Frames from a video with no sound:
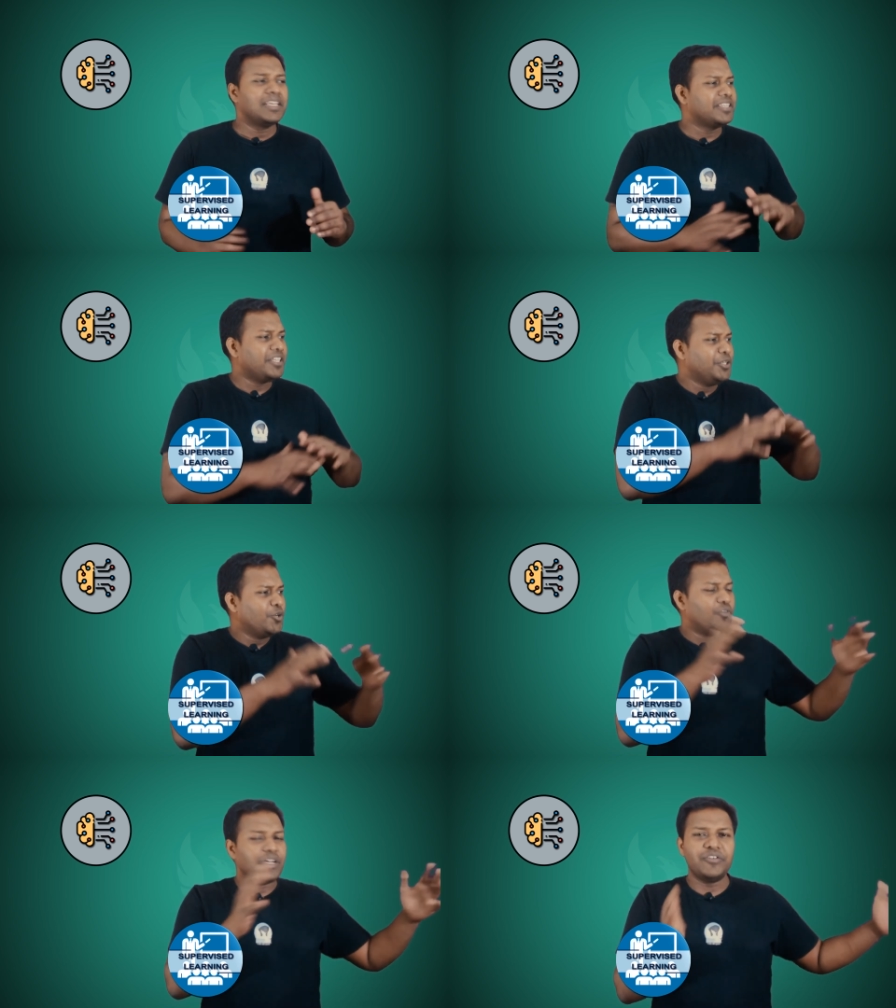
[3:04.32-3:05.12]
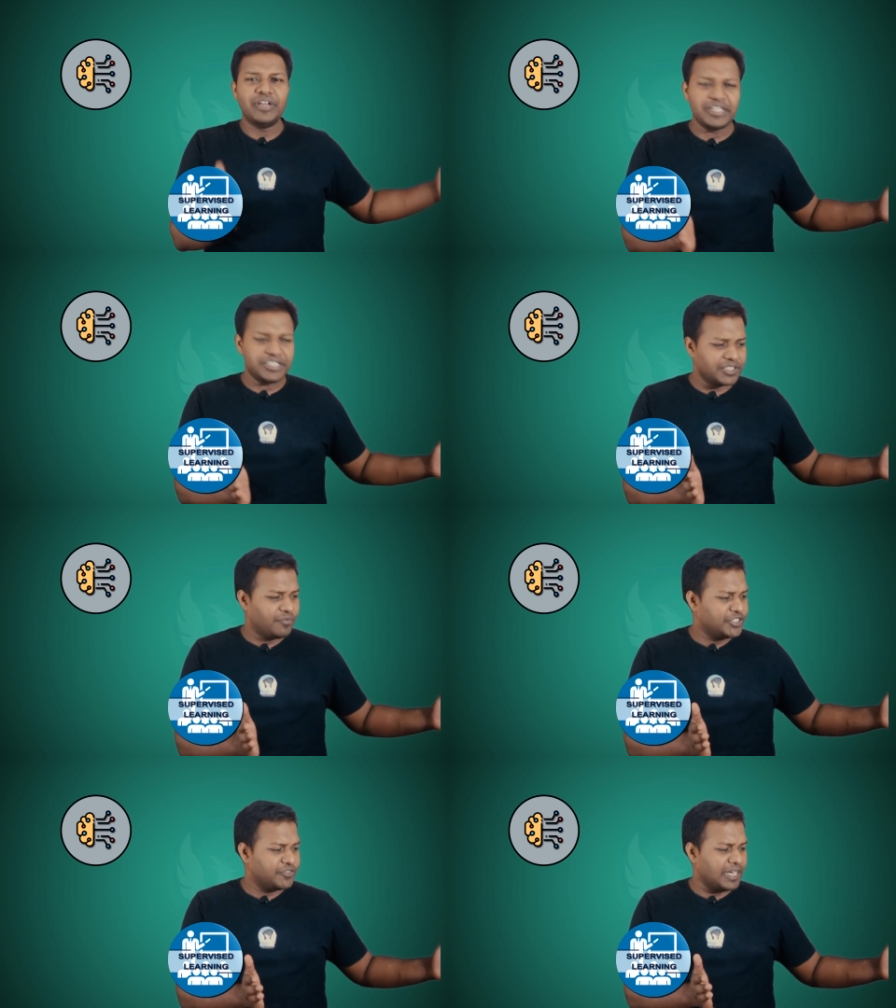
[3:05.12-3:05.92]
the new variation
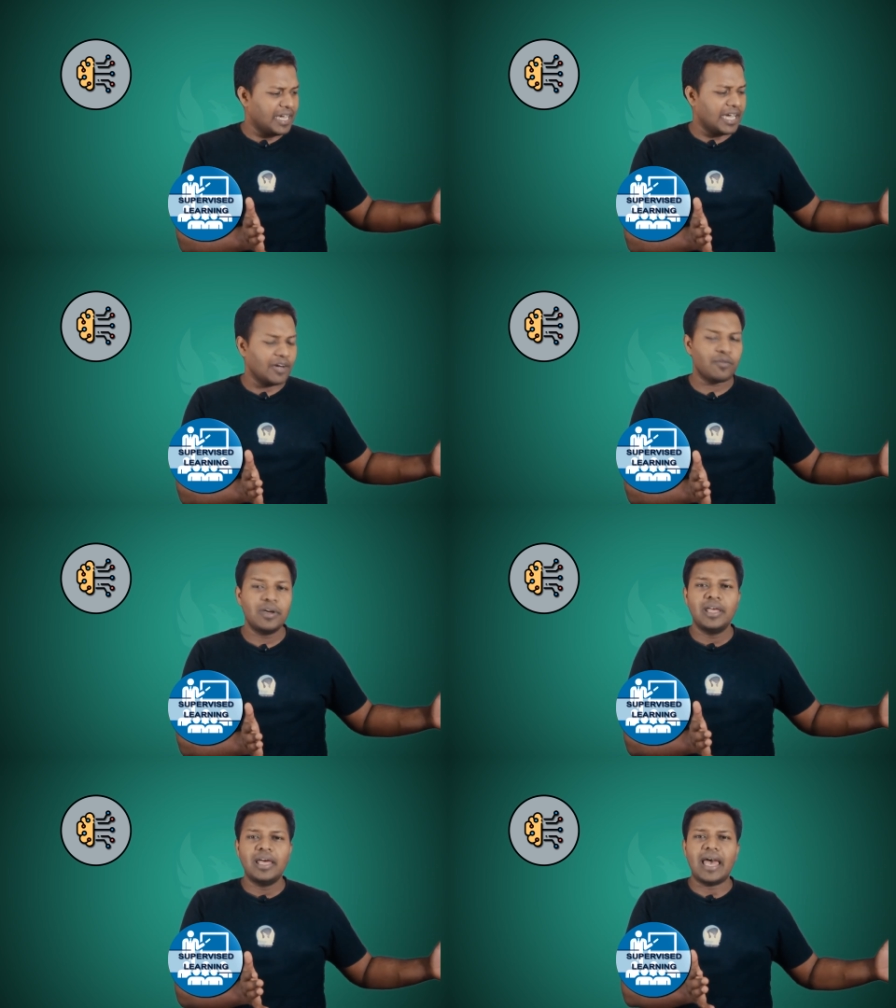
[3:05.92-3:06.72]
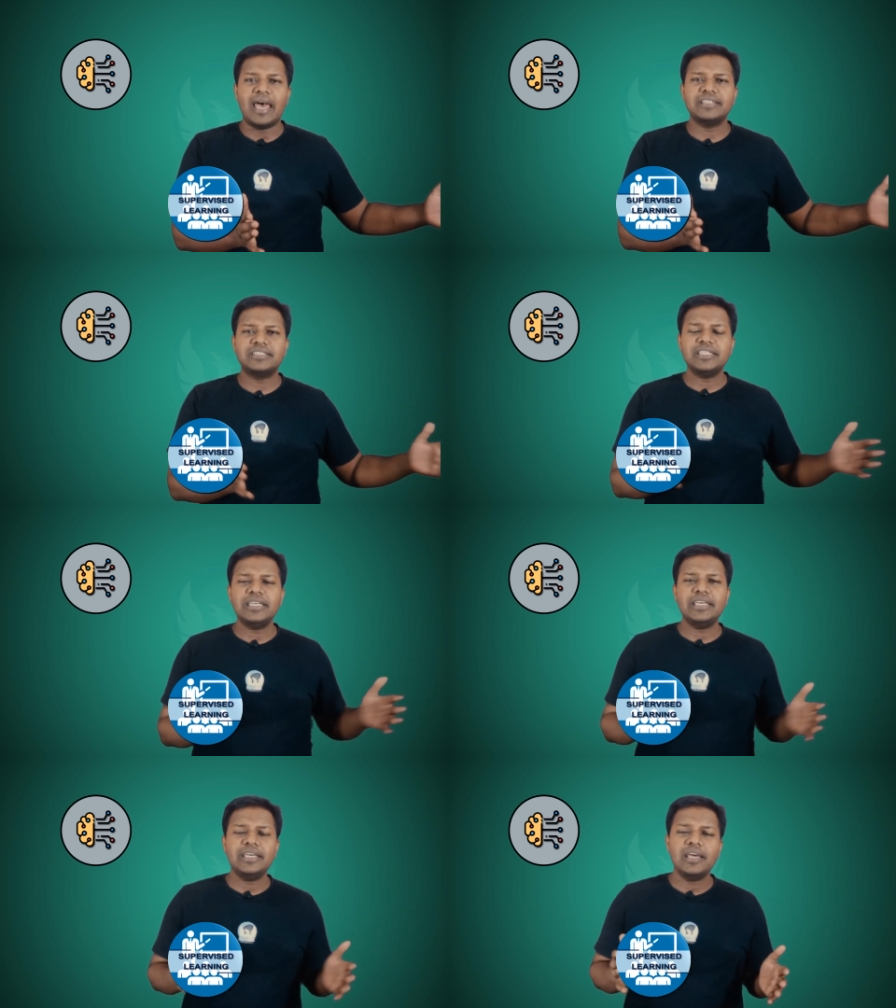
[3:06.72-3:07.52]
which we have and
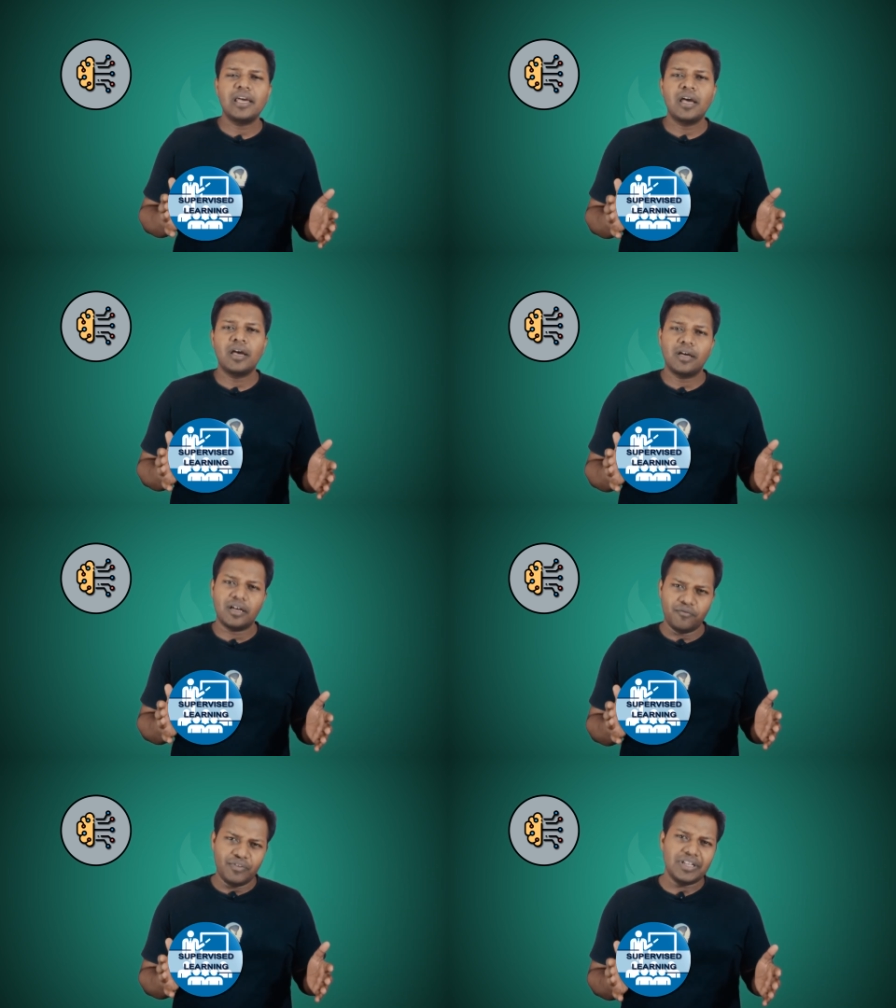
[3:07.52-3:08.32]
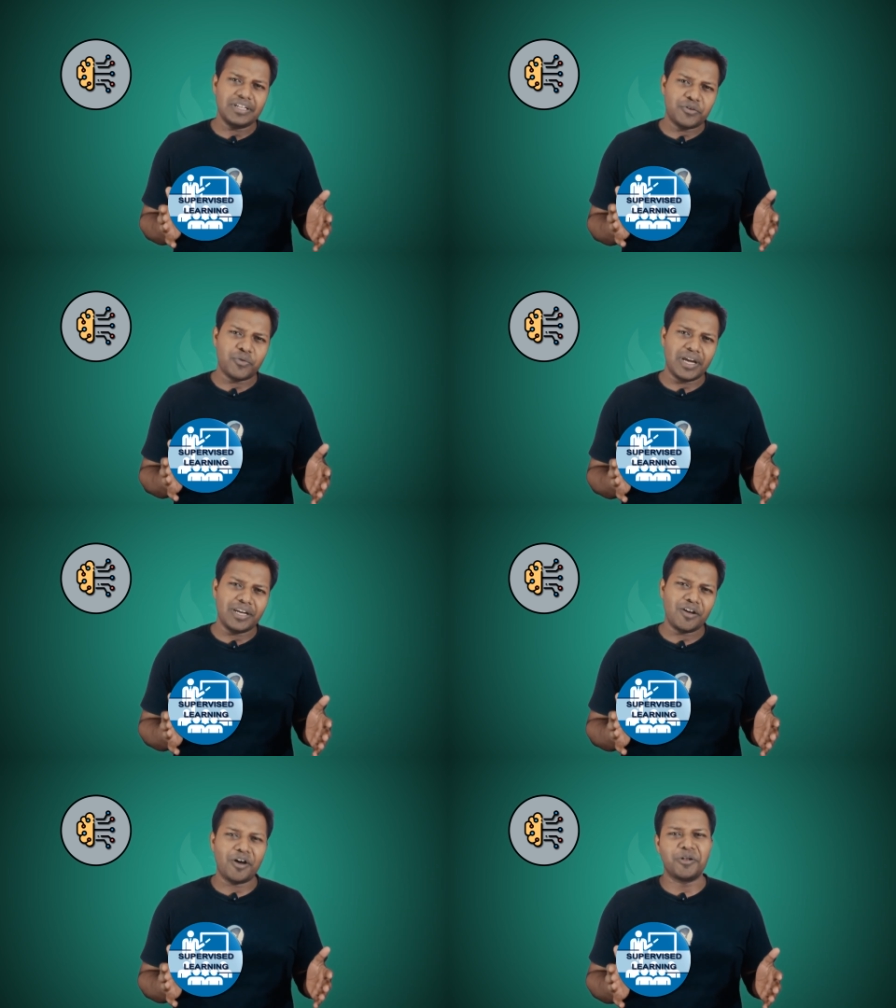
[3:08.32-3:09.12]
see will it
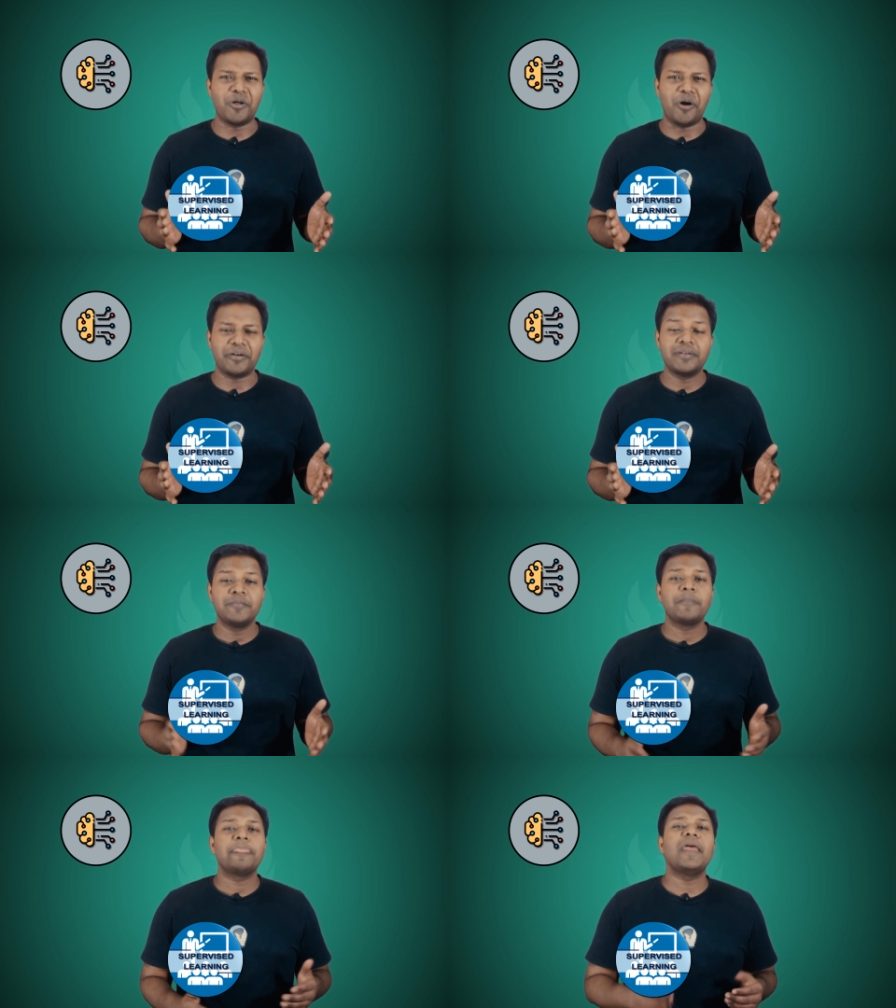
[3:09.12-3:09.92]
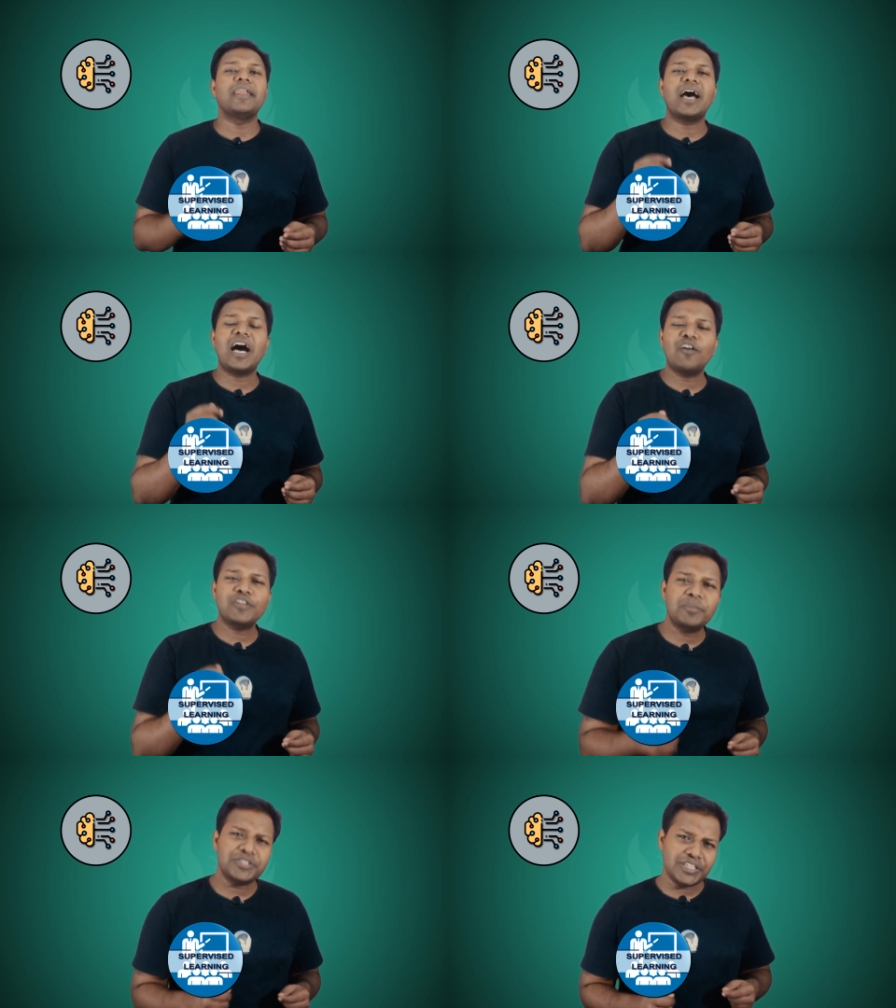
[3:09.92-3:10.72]
rain or not, and how
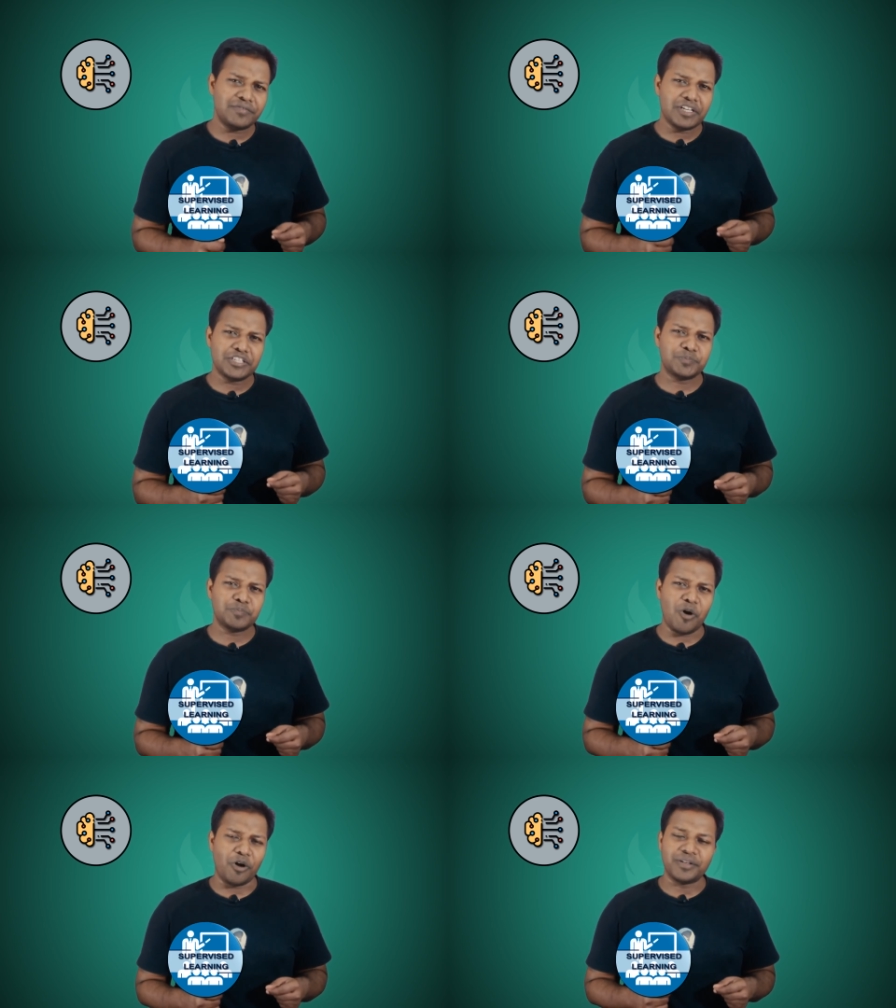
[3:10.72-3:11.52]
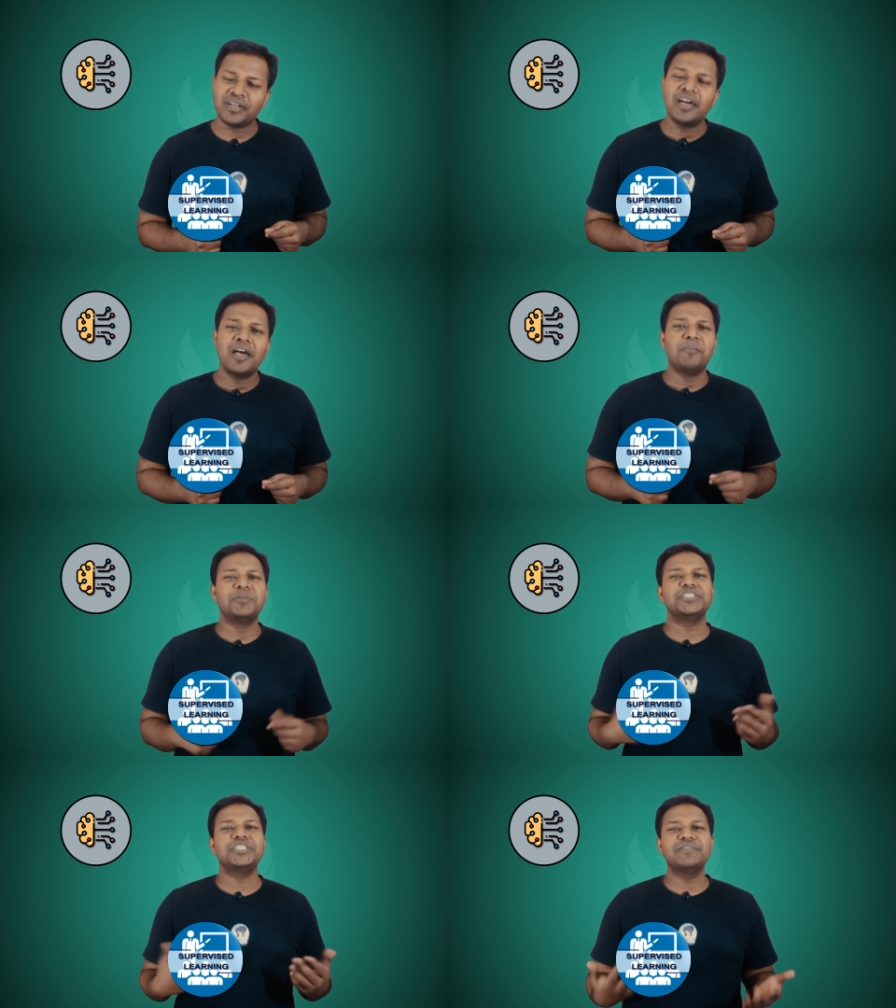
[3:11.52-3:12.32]
the machine will respond.
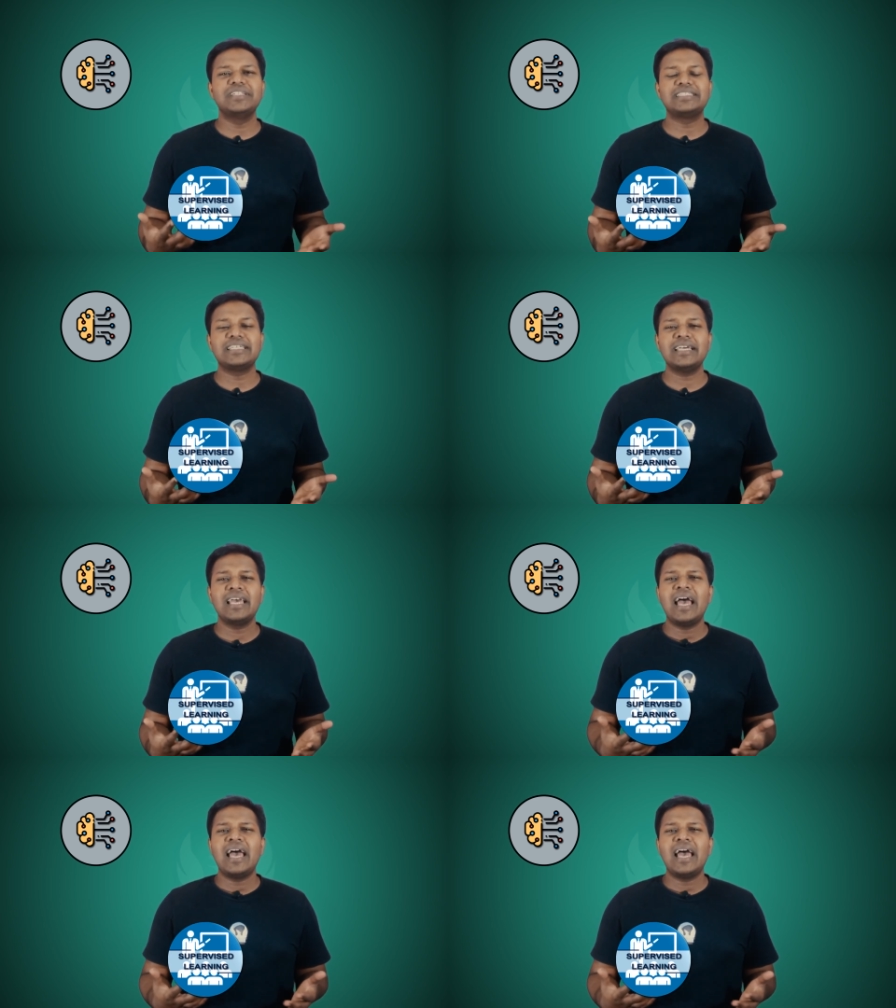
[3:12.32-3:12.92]
Machine will say,